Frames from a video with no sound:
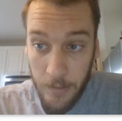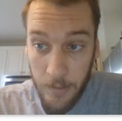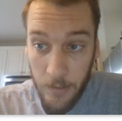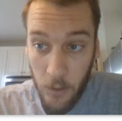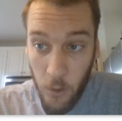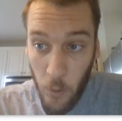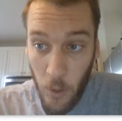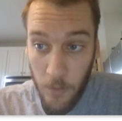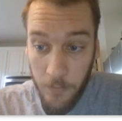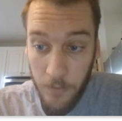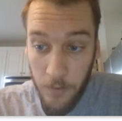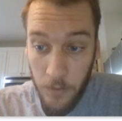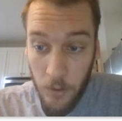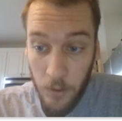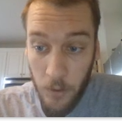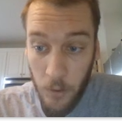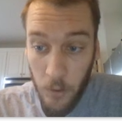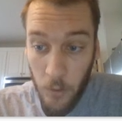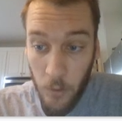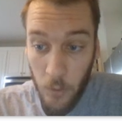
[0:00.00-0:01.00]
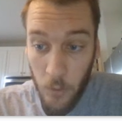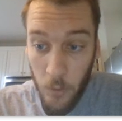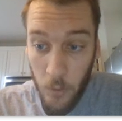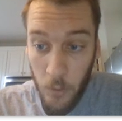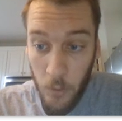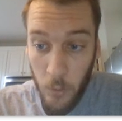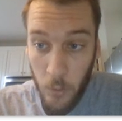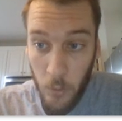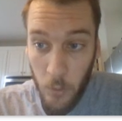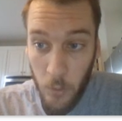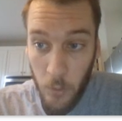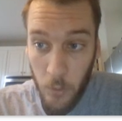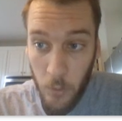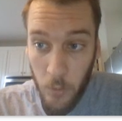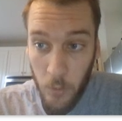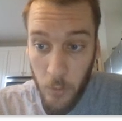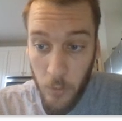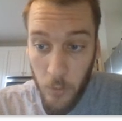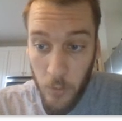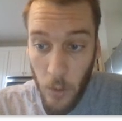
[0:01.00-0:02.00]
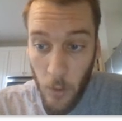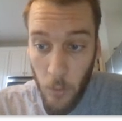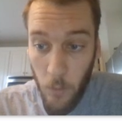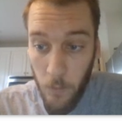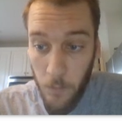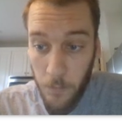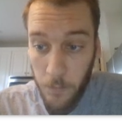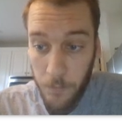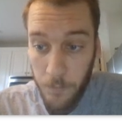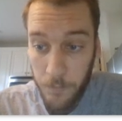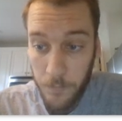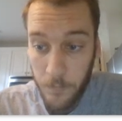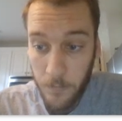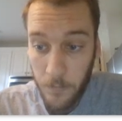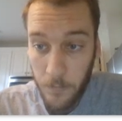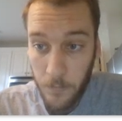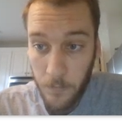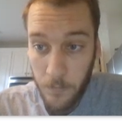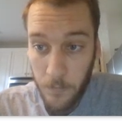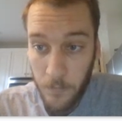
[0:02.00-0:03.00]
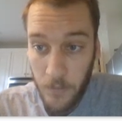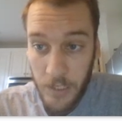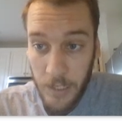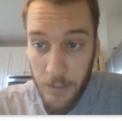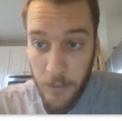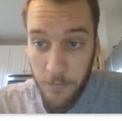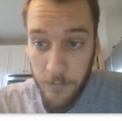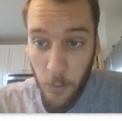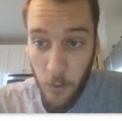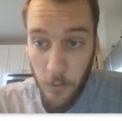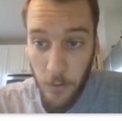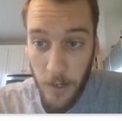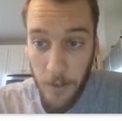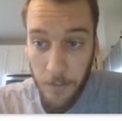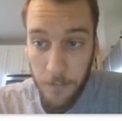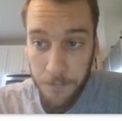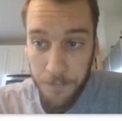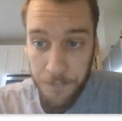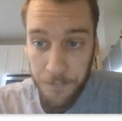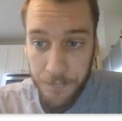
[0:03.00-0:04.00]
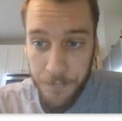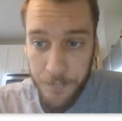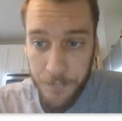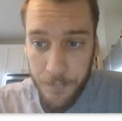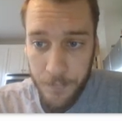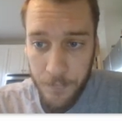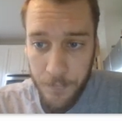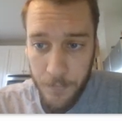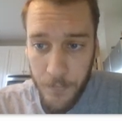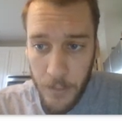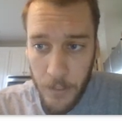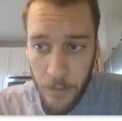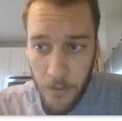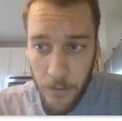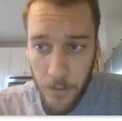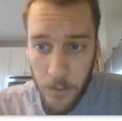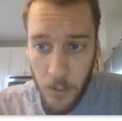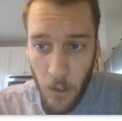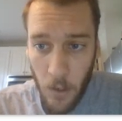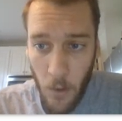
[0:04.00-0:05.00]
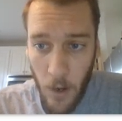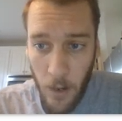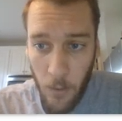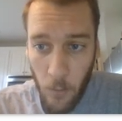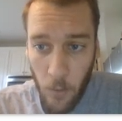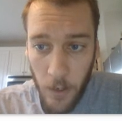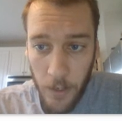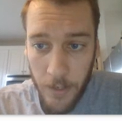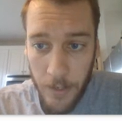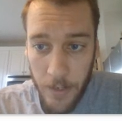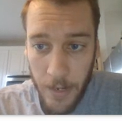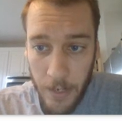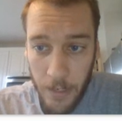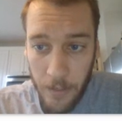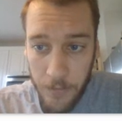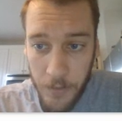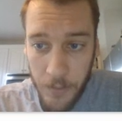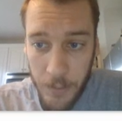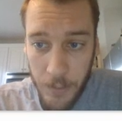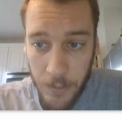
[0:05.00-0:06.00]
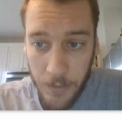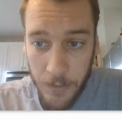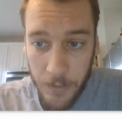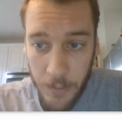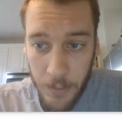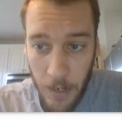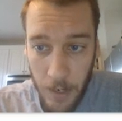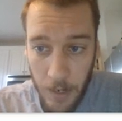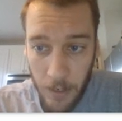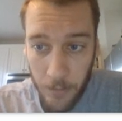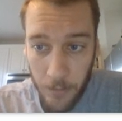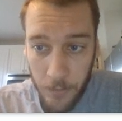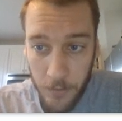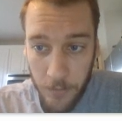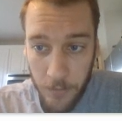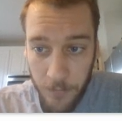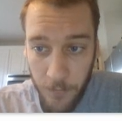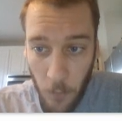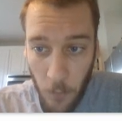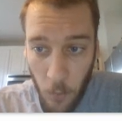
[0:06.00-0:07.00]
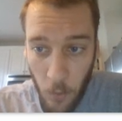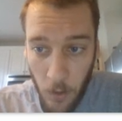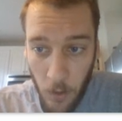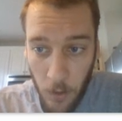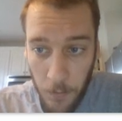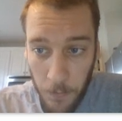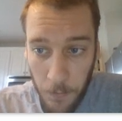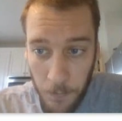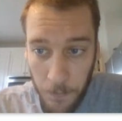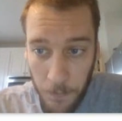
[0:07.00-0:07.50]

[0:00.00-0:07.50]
12 and 2? Nope. 6 and 4, right? So I want negative 6 times 4.